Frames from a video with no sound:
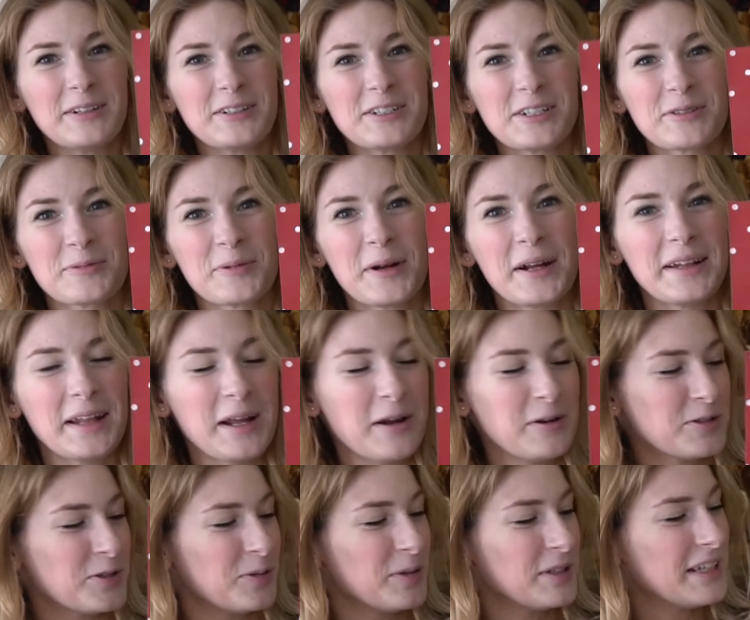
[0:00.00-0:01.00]
It's just right
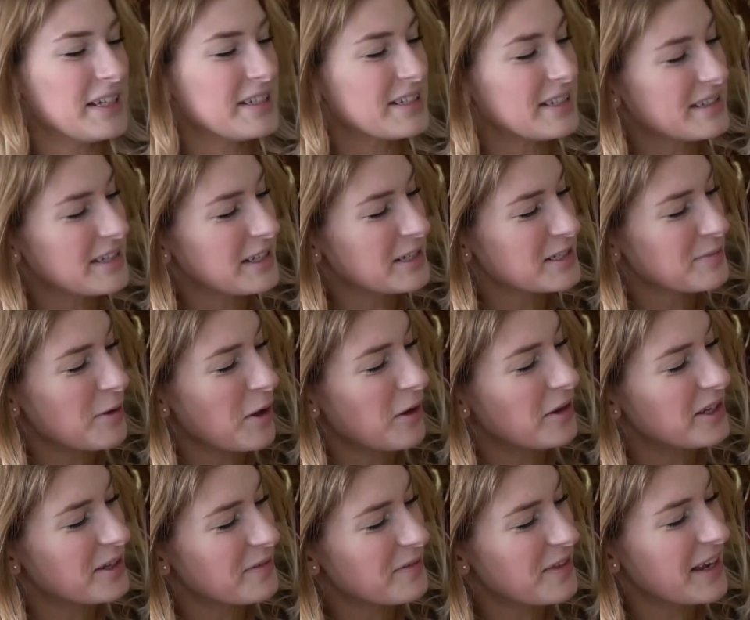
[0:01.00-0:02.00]
there, so at least it's like
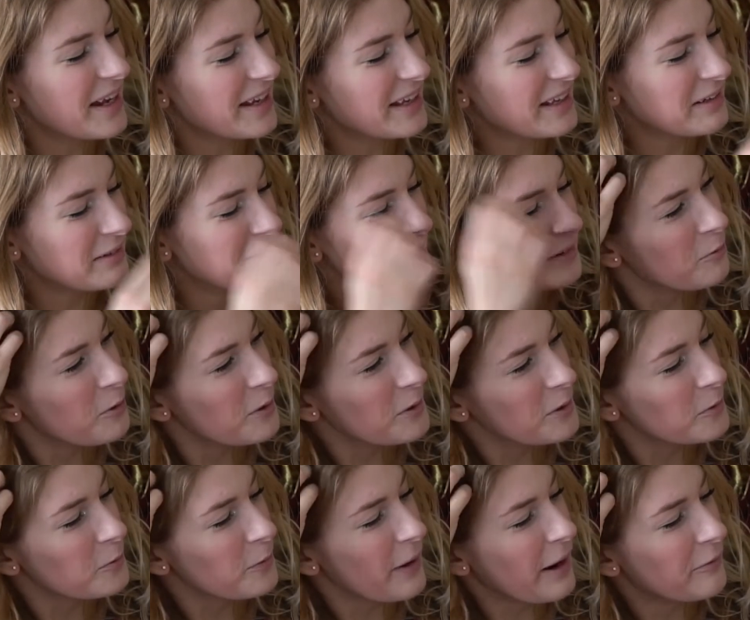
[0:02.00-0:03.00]
small enough that I can
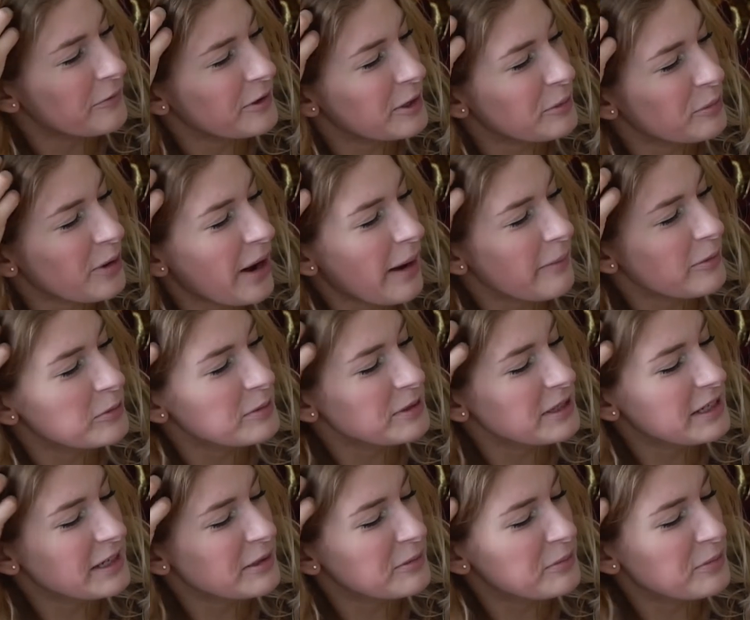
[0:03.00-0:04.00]
work around it
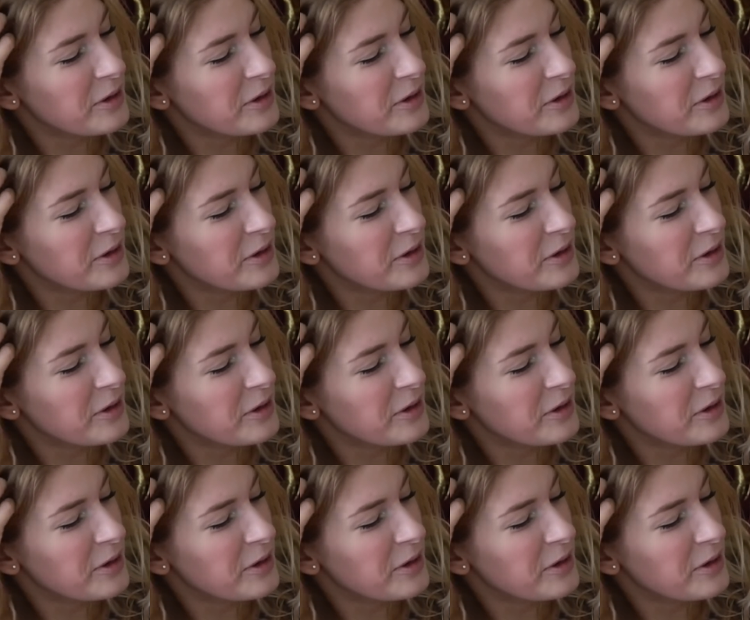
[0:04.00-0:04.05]
probably,